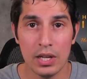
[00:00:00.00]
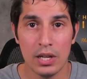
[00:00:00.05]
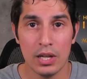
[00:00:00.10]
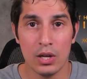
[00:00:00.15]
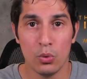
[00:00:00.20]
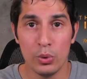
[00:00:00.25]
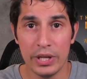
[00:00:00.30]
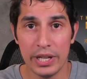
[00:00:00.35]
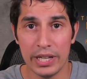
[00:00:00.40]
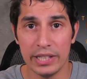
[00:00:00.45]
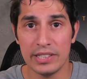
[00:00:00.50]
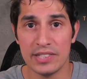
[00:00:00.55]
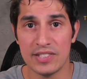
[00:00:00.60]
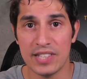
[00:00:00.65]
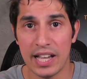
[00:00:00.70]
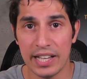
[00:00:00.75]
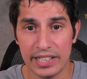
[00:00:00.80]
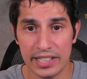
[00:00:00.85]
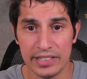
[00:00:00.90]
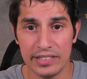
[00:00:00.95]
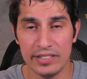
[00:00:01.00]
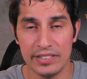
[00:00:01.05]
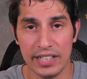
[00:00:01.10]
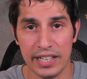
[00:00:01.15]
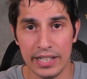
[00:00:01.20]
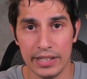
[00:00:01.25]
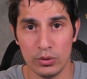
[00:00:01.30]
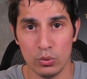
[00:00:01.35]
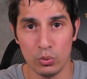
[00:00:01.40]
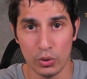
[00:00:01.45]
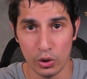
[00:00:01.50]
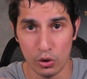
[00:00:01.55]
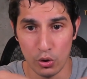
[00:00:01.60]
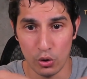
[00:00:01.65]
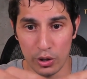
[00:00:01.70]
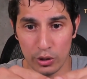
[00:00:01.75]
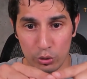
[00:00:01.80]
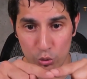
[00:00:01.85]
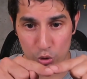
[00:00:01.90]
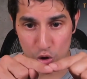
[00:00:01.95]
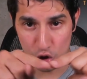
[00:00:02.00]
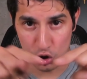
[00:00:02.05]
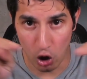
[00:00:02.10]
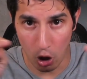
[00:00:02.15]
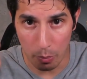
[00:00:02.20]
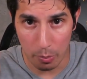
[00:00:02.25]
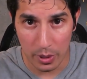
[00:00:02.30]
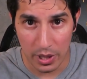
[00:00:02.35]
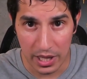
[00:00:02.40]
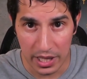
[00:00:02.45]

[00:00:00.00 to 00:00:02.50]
we had decided that we're going to shop